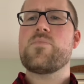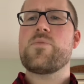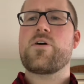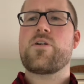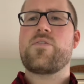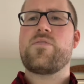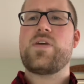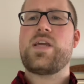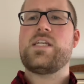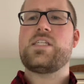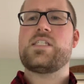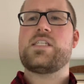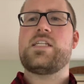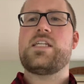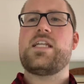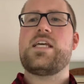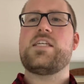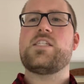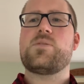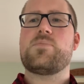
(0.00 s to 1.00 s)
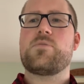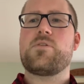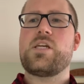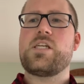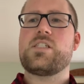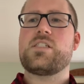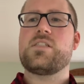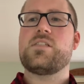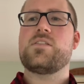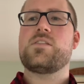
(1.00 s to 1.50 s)
motivation and
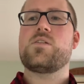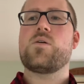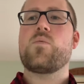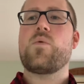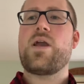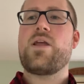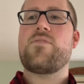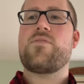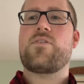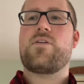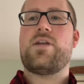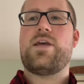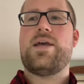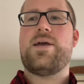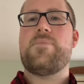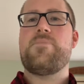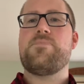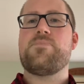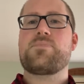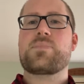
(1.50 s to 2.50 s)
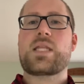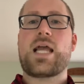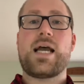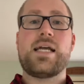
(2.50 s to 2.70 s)
inspiration to wait for him.